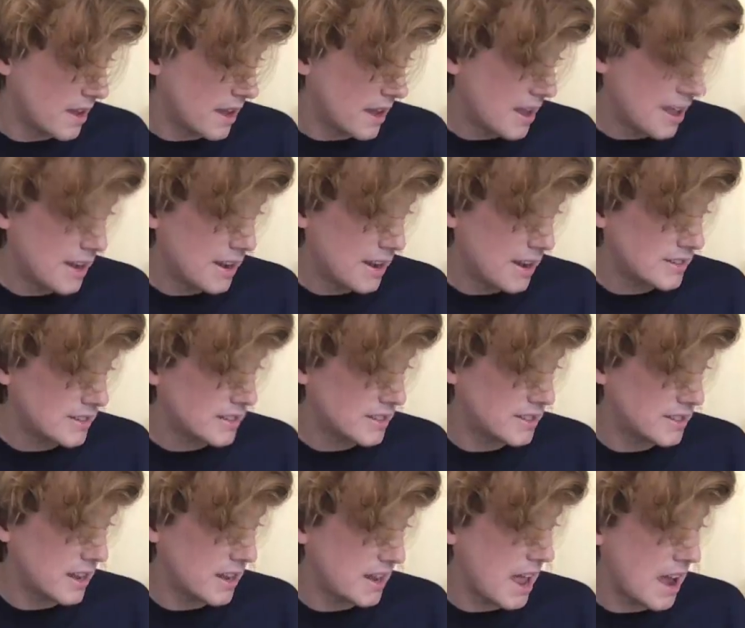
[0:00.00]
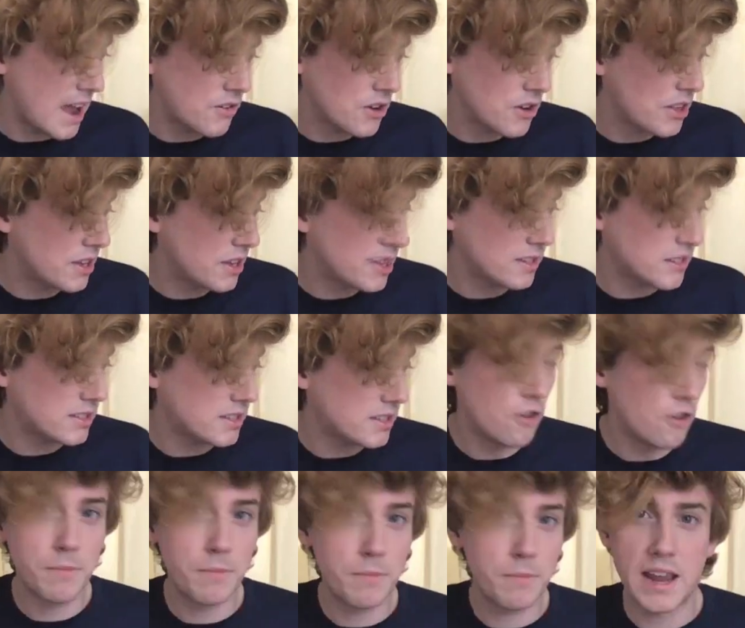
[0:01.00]
And as I said, everything is
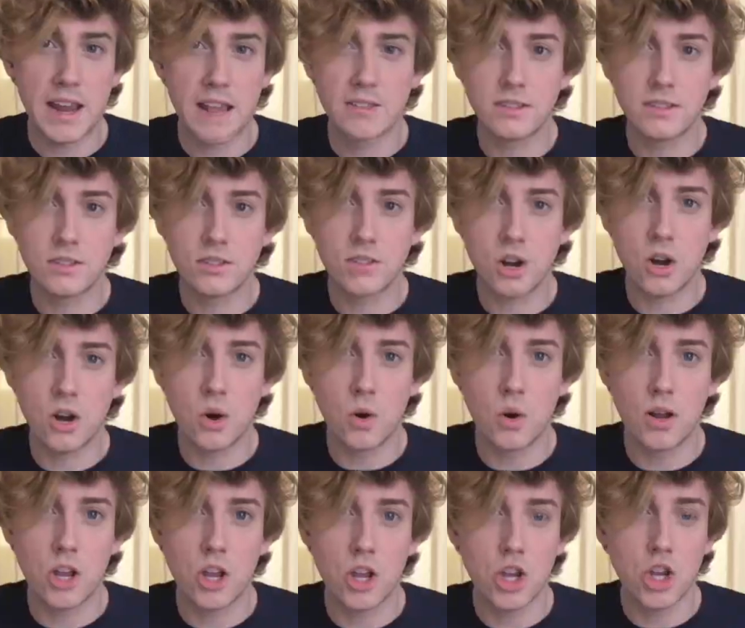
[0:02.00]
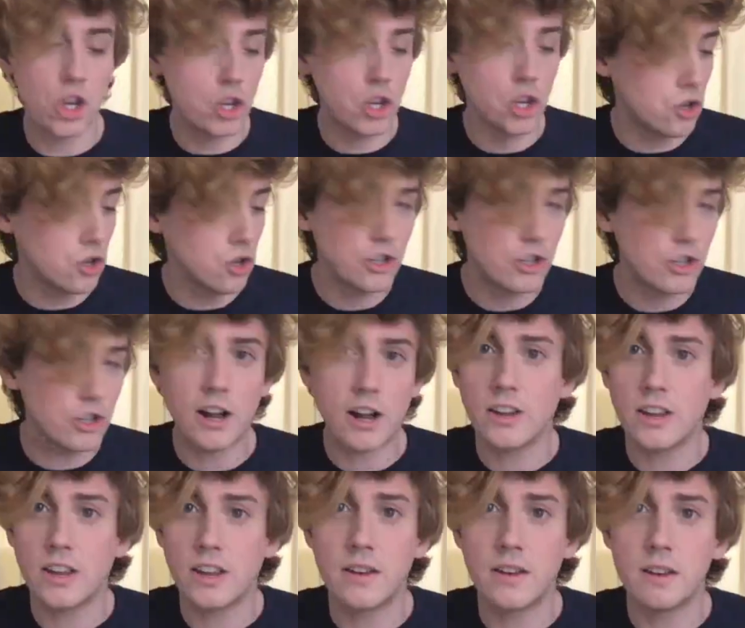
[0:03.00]
self-paced, so your child
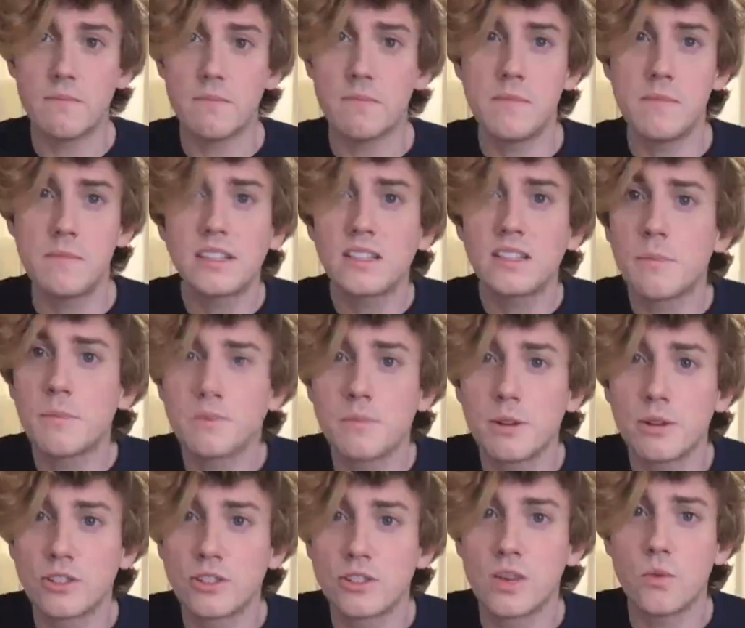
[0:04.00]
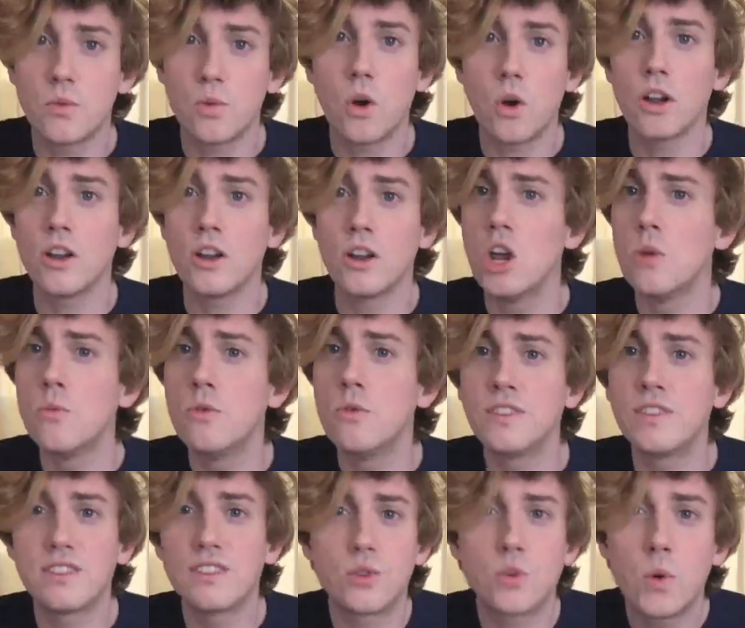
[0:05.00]
can mess up as much as they want, move
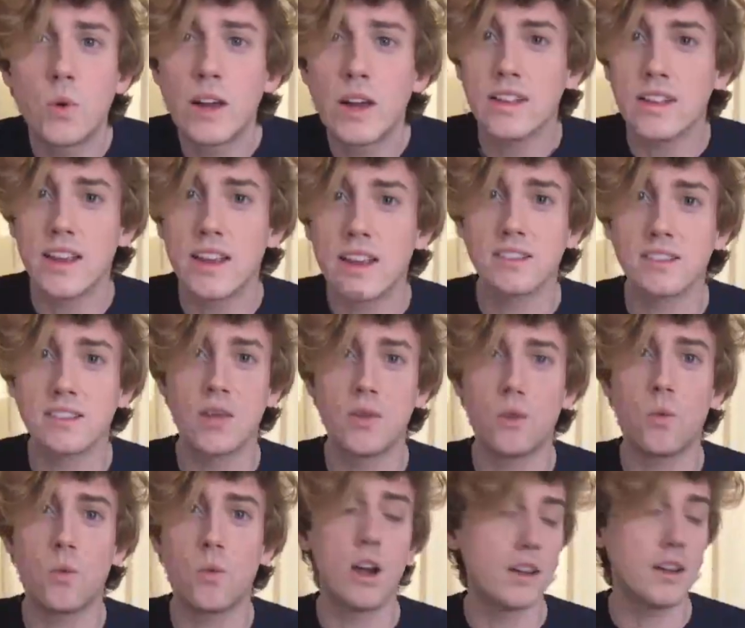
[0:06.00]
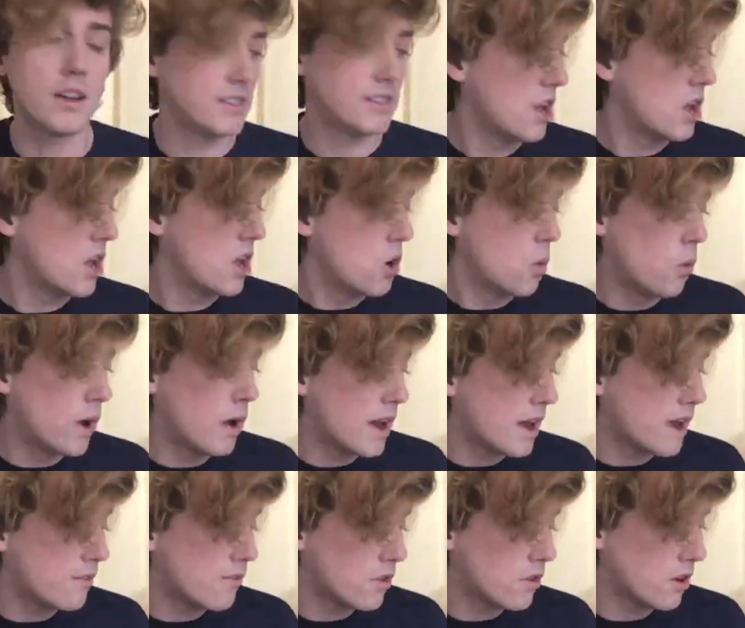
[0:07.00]
as quickly as they want,
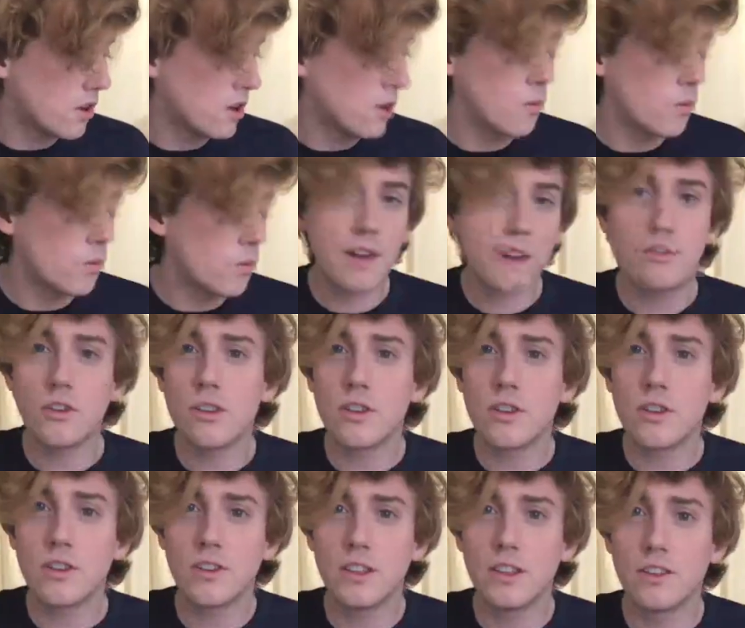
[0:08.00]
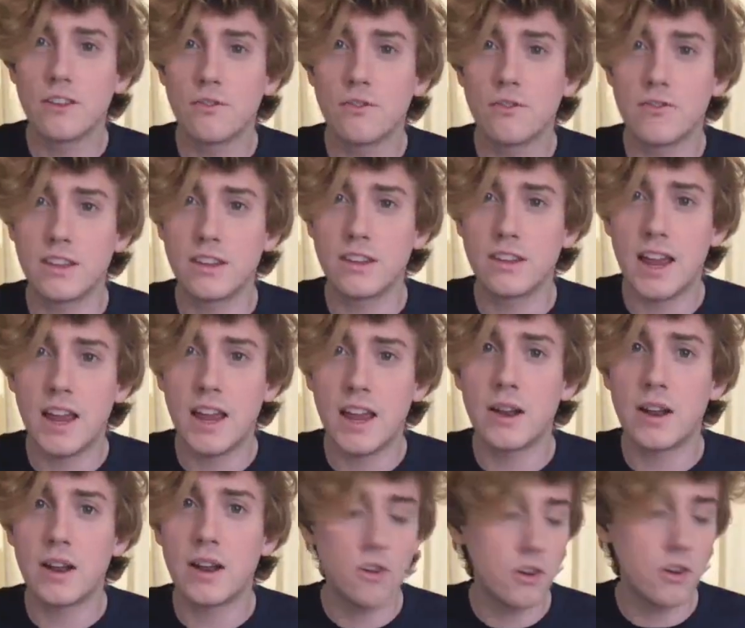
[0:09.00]
whatever they're feeling for the day,
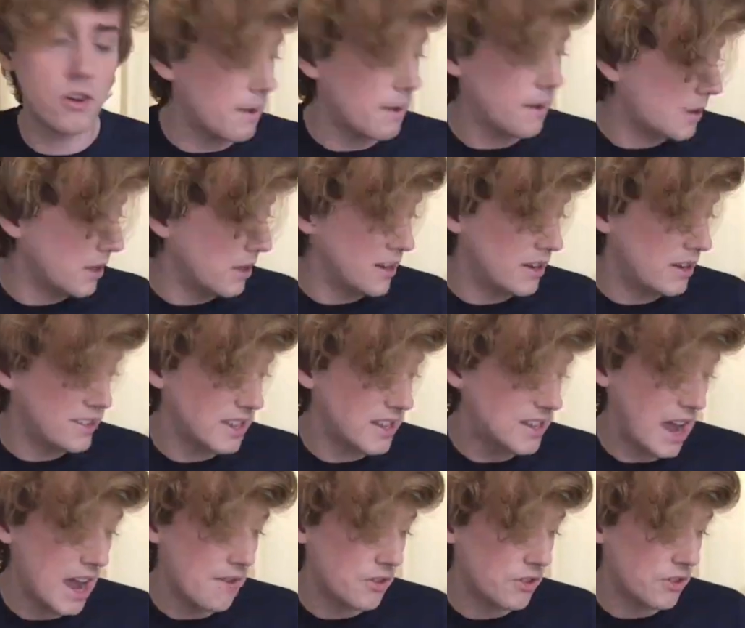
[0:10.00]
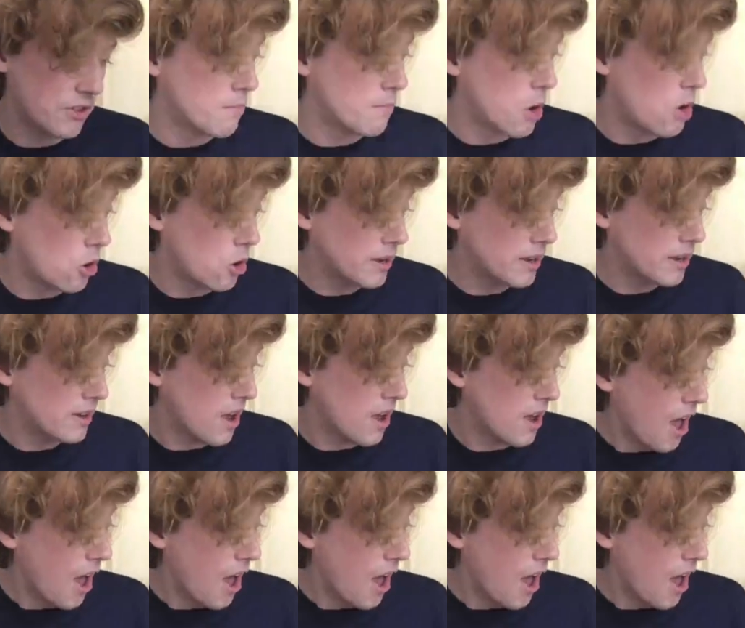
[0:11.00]
whatever abilities they have at the moment.